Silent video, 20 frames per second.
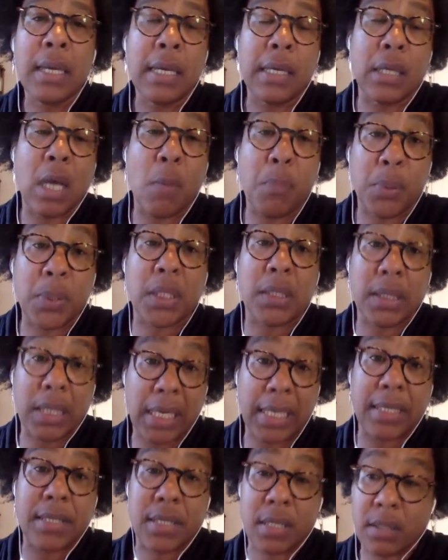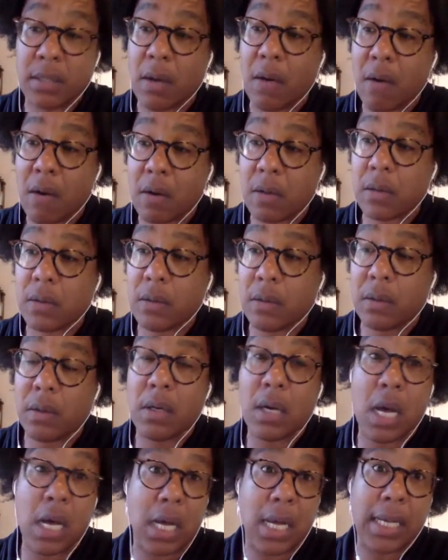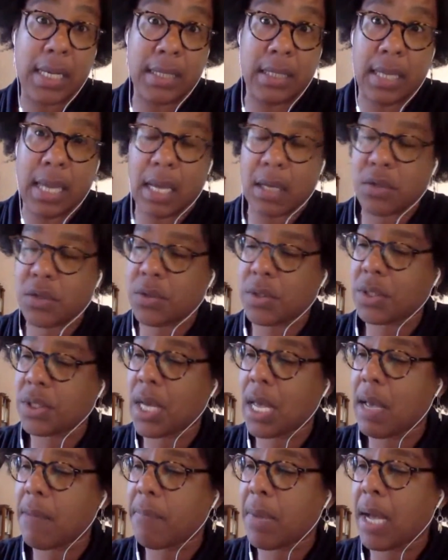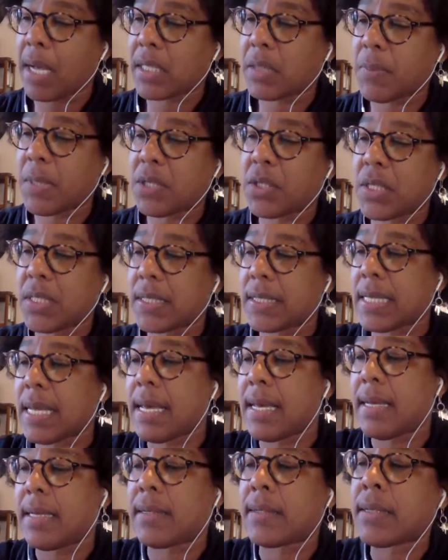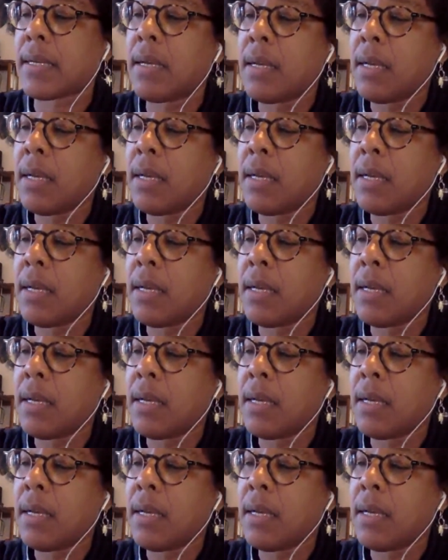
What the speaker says: And I'll put a link to the article in the actual chat box, but she says,